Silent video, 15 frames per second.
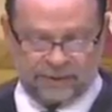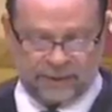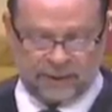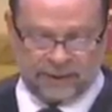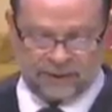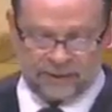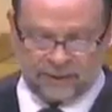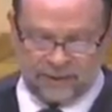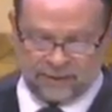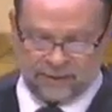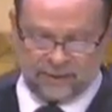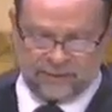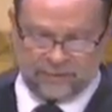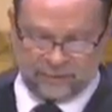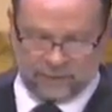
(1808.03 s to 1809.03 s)
it says
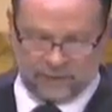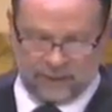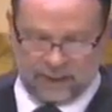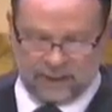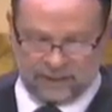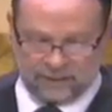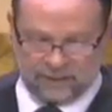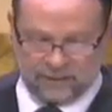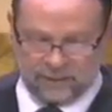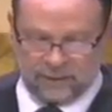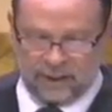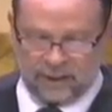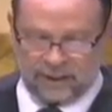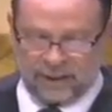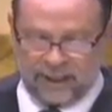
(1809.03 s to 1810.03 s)
you're not
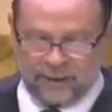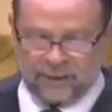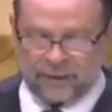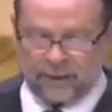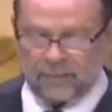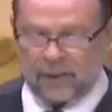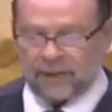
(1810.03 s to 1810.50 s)
caring